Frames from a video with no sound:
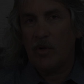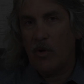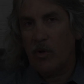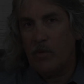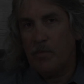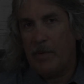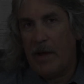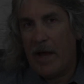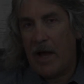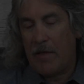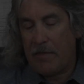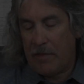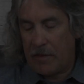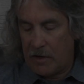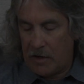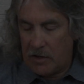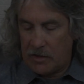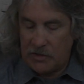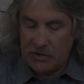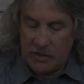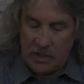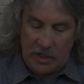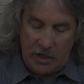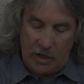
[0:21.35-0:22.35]
Old Path in
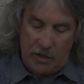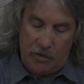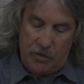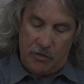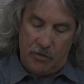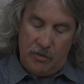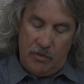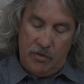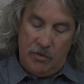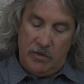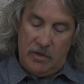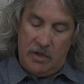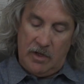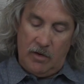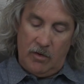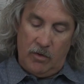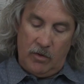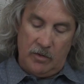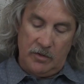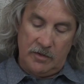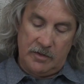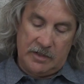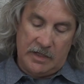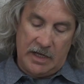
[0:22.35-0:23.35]
our study through the
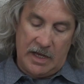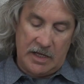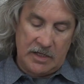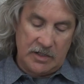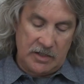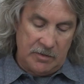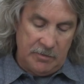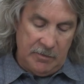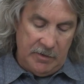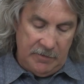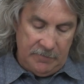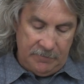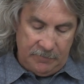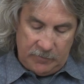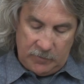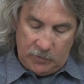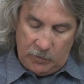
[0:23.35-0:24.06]
Old Testament.